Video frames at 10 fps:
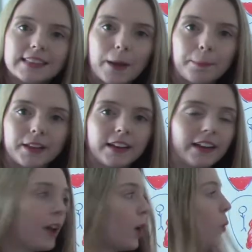that
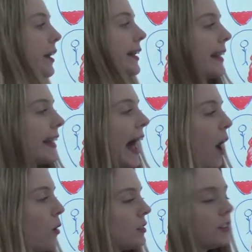bleeding. We're gonna
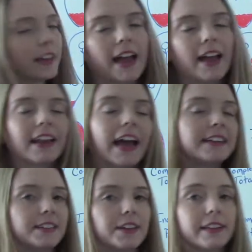count and
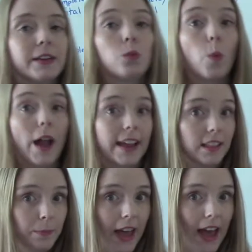ideally weigh
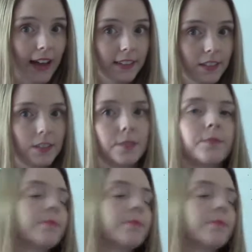the pads.